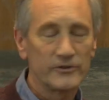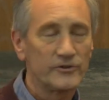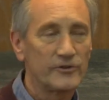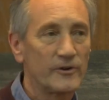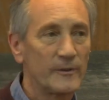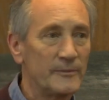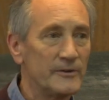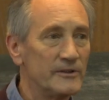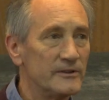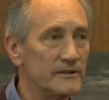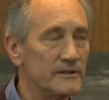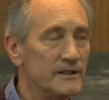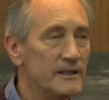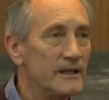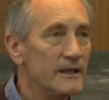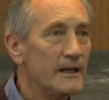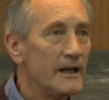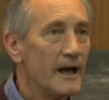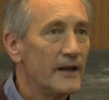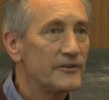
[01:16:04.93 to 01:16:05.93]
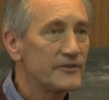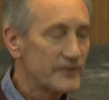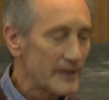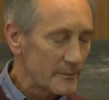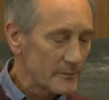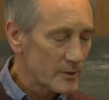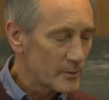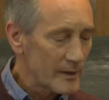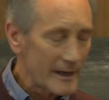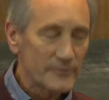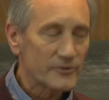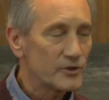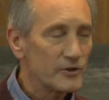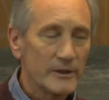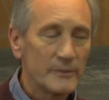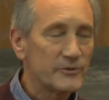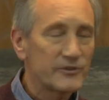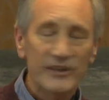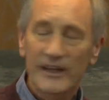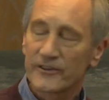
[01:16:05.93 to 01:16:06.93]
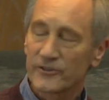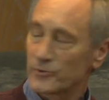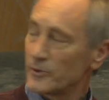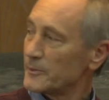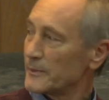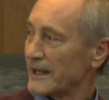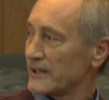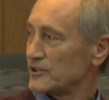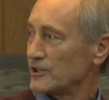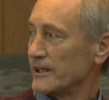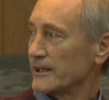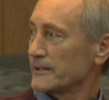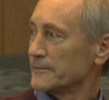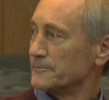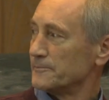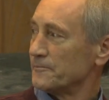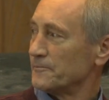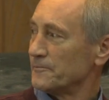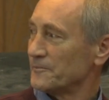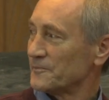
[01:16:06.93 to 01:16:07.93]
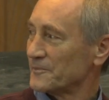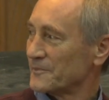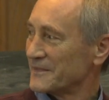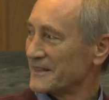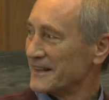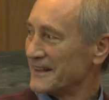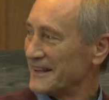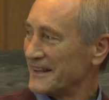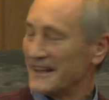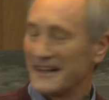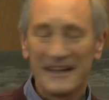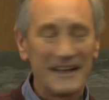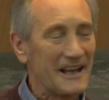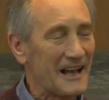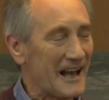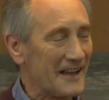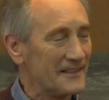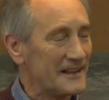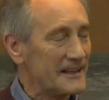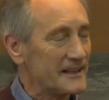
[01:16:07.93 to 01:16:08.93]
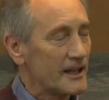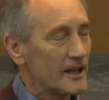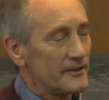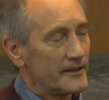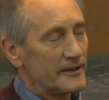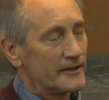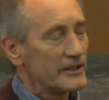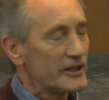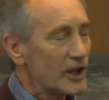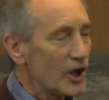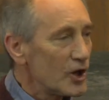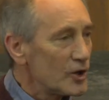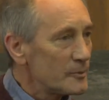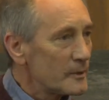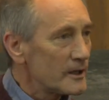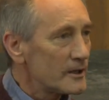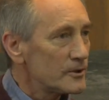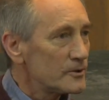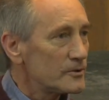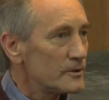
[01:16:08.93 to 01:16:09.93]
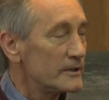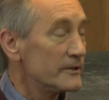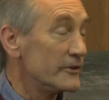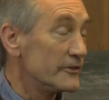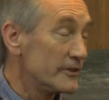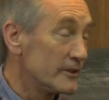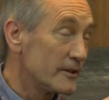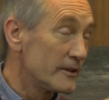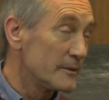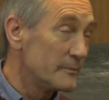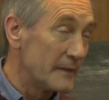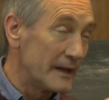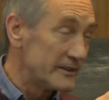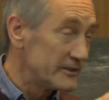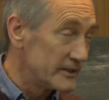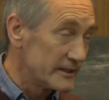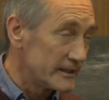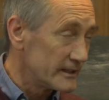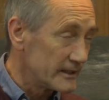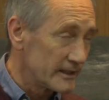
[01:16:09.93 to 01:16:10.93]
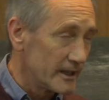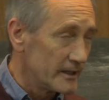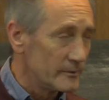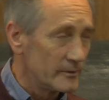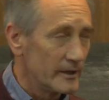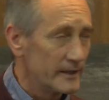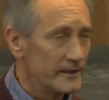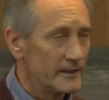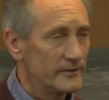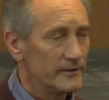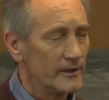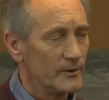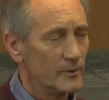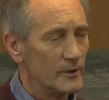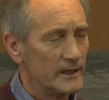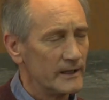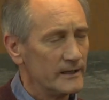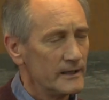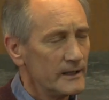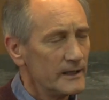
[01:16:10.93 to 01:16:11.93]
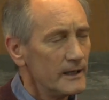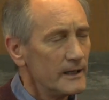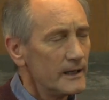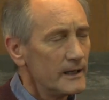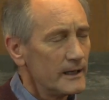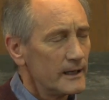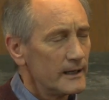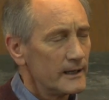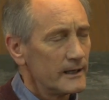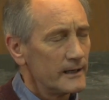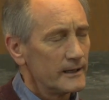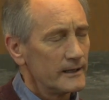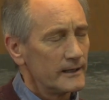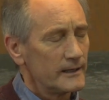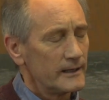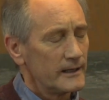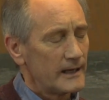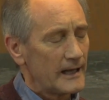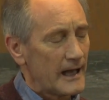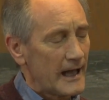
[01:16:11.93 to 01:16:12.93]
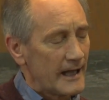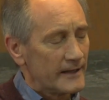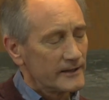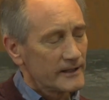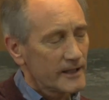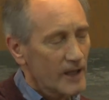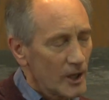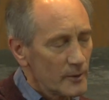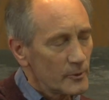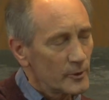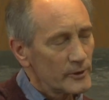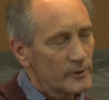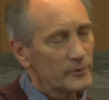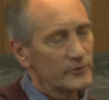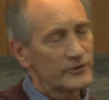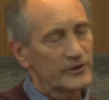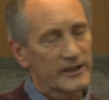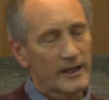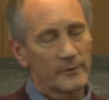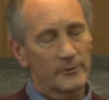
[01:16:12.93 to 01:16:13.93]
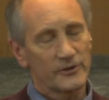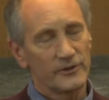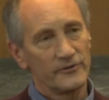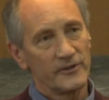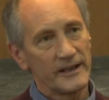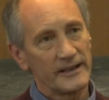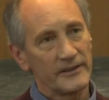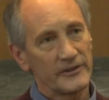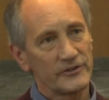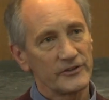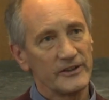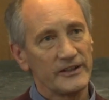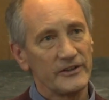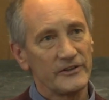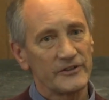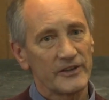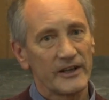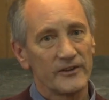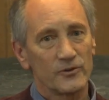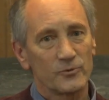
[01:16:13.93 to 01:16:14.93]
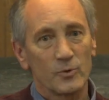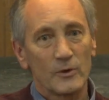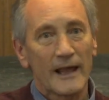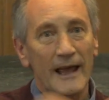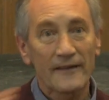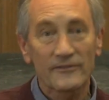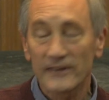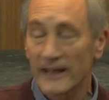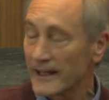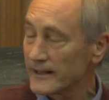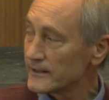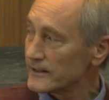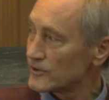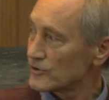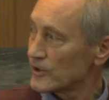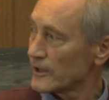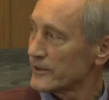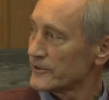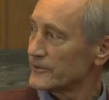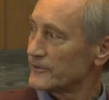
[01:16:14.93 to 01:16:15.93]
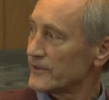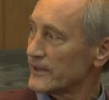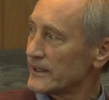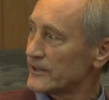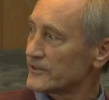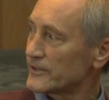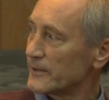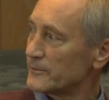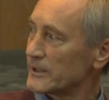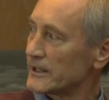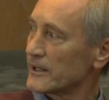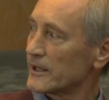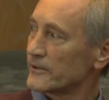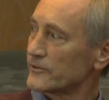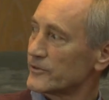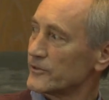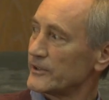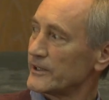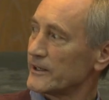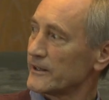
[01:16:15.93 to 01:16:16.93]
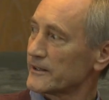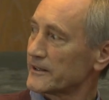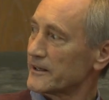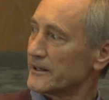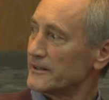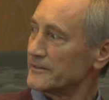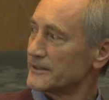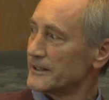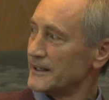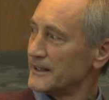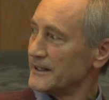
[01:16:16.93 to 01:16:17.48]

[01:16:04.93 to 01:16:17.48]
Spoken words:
to tribunal. And some of them are absolutely obsessed with magic. And they're in Como, and there's a lot of magic in Como, I don't know why. And the Como Inquisitor comes to Venice and he says, we haven't had any trials in Venice. I've been going through the archive.